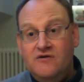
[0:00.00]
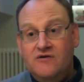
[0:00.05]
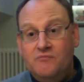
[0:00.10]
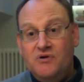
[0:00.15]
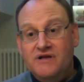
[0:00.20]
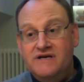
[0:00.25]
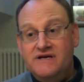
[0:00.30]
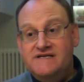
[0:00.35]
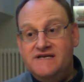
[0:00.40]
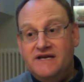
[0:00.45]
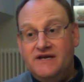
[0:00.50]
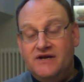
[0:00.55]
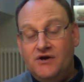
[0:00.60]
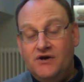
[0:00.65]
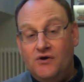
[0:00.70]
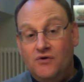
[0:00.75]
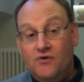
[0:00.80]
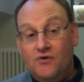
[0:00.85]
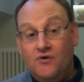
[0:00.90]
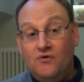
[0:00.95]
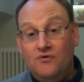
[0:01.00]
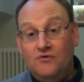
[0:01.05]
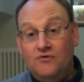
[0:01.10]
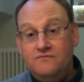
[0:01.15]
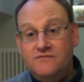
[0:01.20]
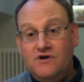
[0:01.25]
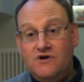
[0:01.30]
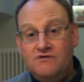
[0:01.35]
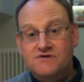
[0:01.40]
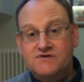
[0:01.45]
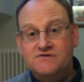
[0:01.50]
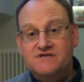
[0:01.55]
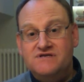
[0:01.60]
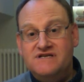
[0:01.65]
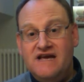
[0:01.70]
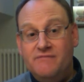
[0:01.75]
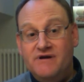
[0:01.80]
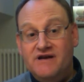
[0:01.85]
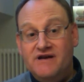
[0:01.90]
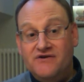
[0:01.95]
political, also
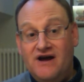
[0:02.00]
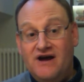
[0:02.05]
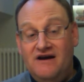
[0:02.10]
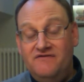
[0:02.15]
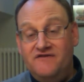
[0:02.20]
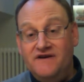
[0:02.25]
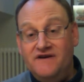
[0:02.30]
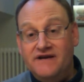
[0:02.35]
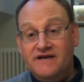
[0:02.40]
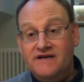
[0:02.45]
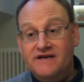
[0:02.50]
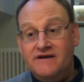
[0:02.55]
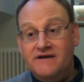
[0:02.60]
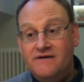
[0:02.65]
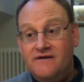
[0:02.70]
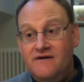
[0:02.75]
demographic